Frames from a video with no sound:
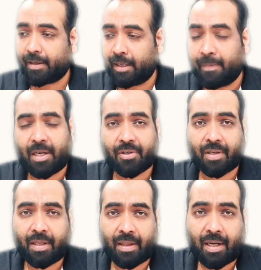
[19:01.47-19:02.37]

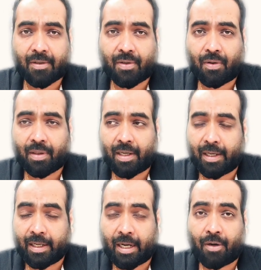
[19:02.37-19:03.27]
limitation in that stock,
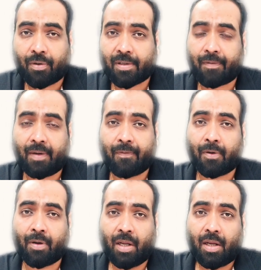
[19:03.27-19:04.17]
that it cannot survive
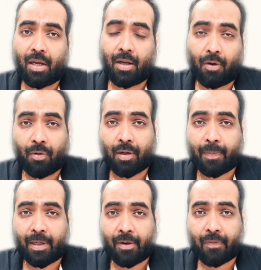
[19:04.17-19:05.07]
for a longer
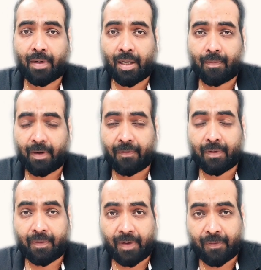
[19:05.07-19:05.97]
period of time if
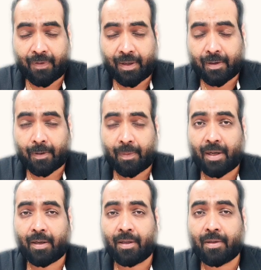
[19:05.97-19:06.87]
it
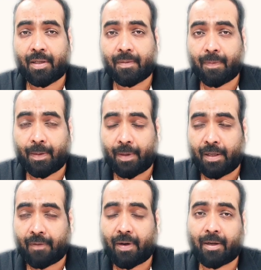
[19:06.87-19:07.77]
remain in
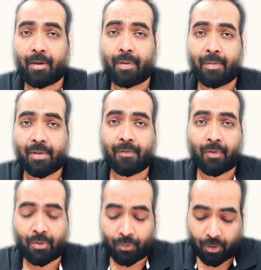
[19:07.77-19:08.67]
the factory premises
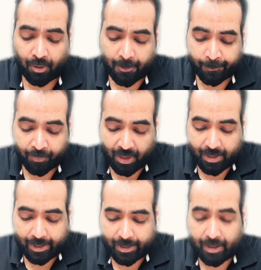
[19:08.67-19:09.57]
for too long,
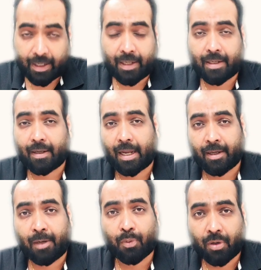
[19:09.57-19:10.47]
right? Like
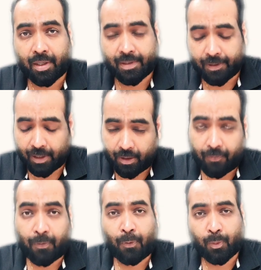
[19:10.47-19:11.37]
agri products,
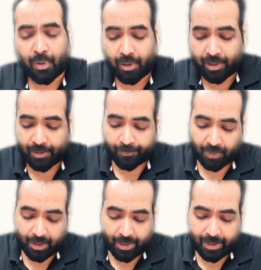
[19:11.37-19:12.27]
food products,
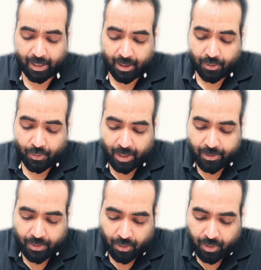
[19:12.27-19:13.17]
right? So the
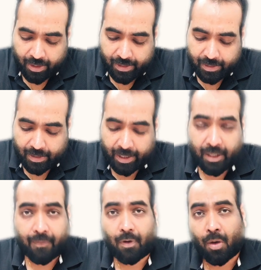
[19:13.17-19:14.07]
stock is
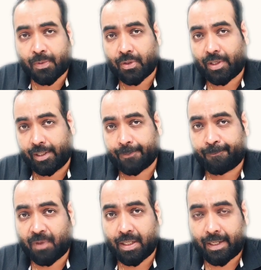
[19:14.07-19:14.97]
kind of obsolete,
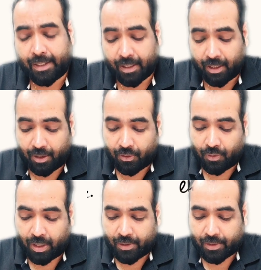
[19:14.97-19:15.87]
right?
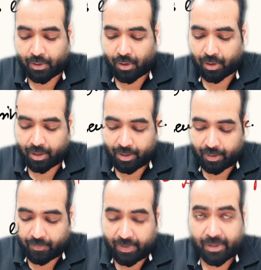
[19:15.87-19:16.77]
So the stock
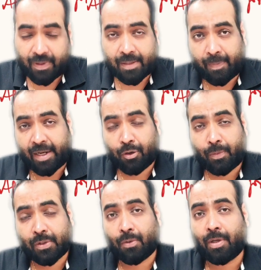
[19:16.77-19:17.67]
which was meant to
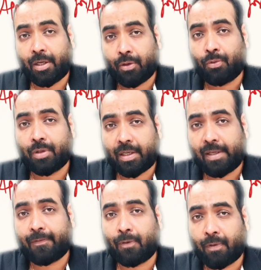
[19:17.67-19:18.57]
be sold in 2,
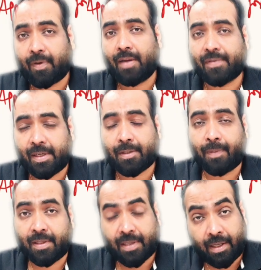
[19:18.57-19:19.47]
3, 4, 5, 6
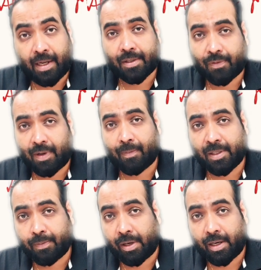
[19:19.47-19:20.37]
months, in next 12
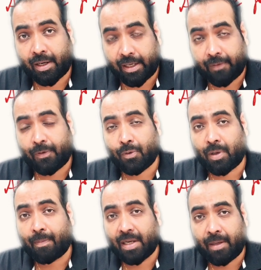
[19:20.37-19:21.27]
months period, and give
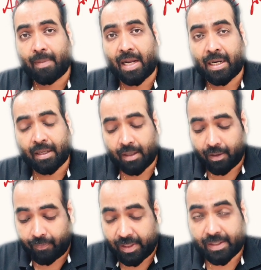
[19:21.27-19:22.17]
you a money back,
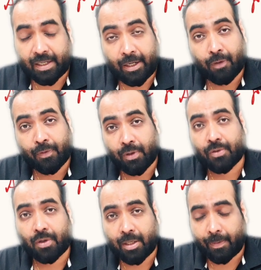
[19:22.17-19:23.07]
which is kind of your
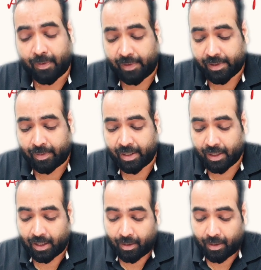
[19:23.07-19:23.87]
short term investment,